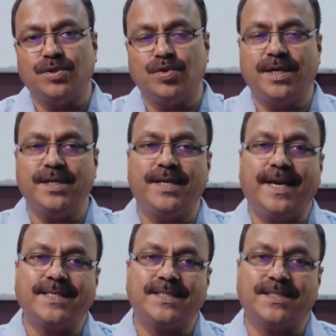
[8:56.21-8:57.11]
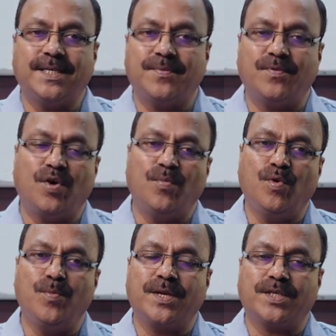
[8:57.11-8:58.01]
So, that is the next step of
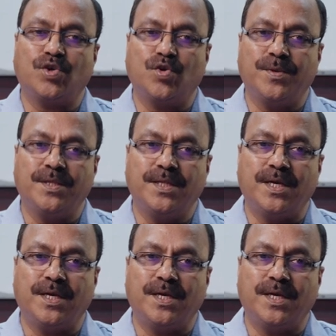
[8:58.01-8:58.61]
Bloom taxonomy,